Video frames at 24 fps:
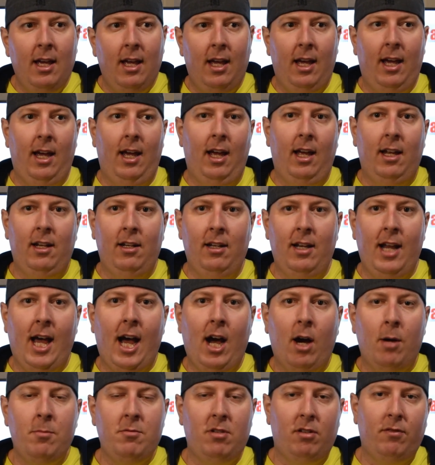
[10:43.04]
And
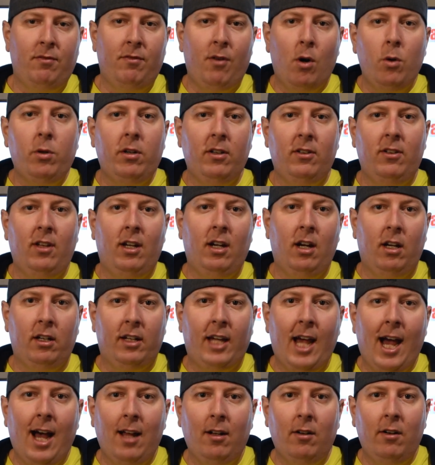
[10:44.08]
now I'm just focusing on
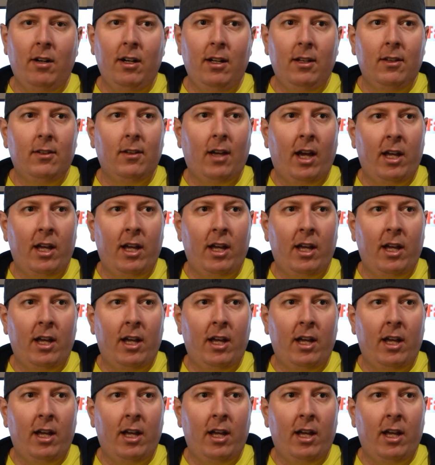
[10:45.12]
calories.